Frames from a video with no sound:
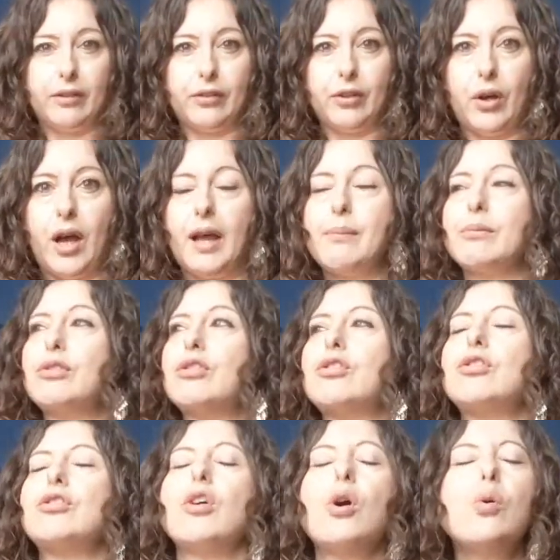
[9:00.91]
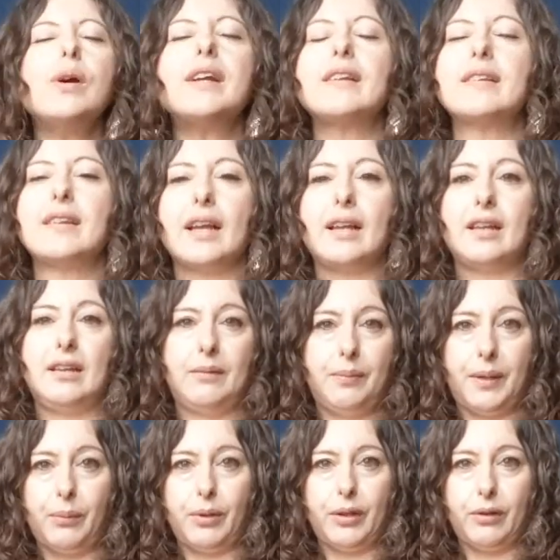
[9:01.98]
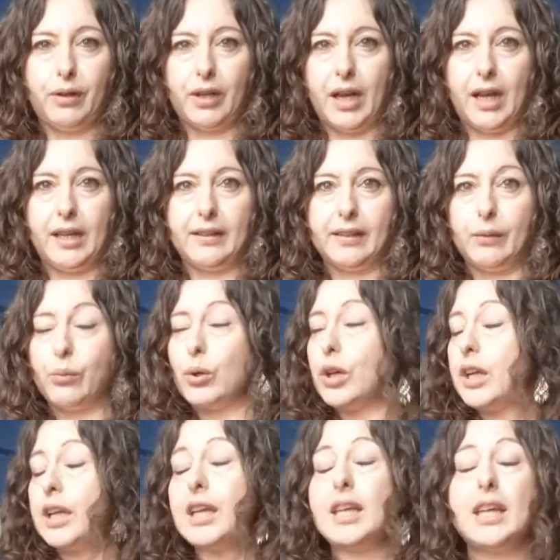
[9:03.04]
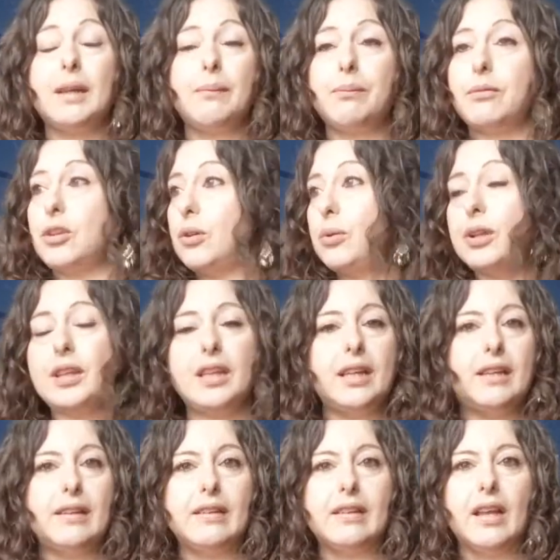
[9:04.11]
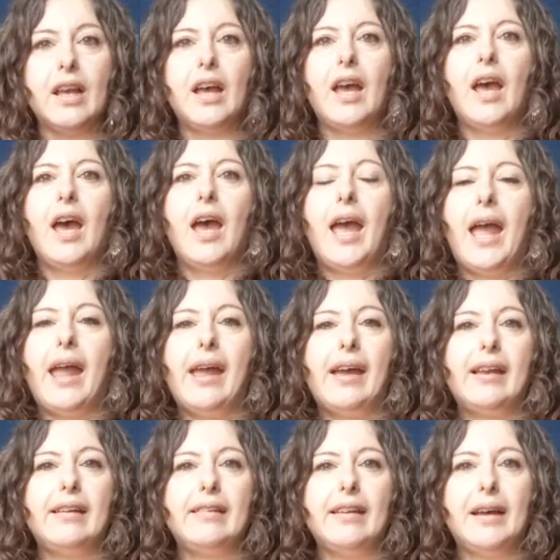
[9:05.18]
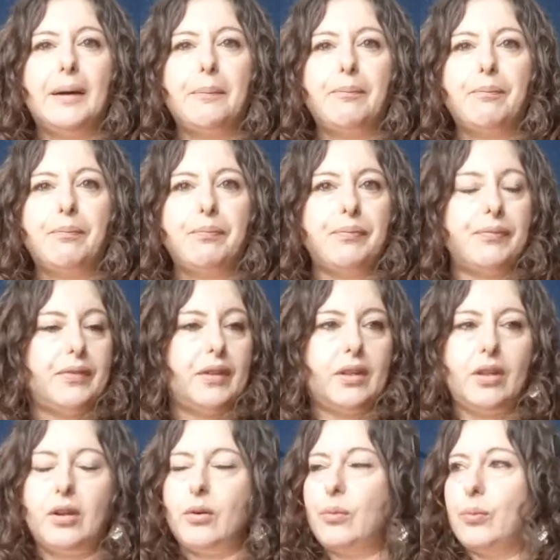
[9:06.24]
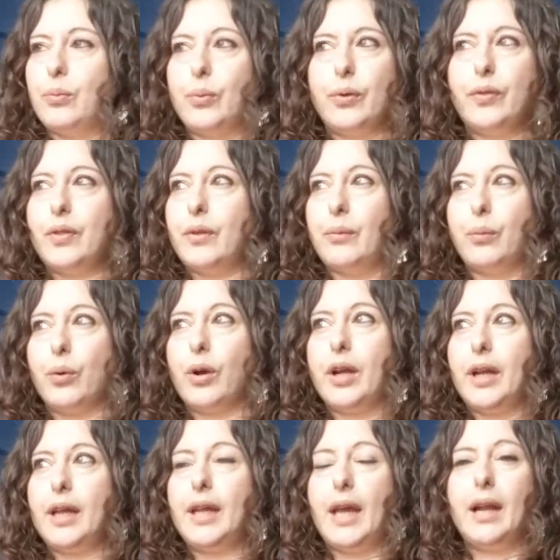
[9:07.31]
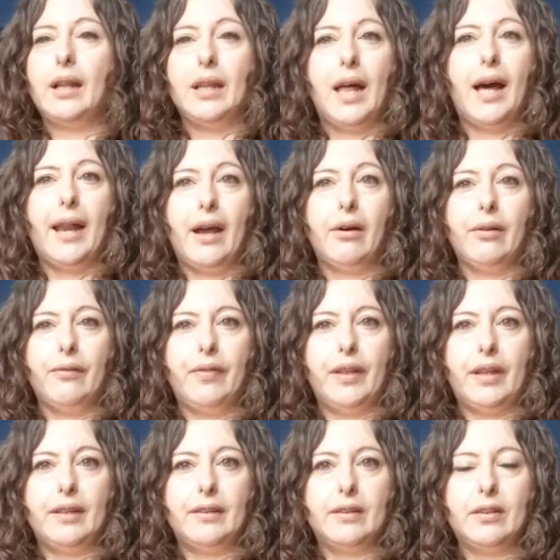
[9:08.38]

So I'm so excited to be with you guys, and we're going to keep doing these. And you know we're going to get a lot out of these.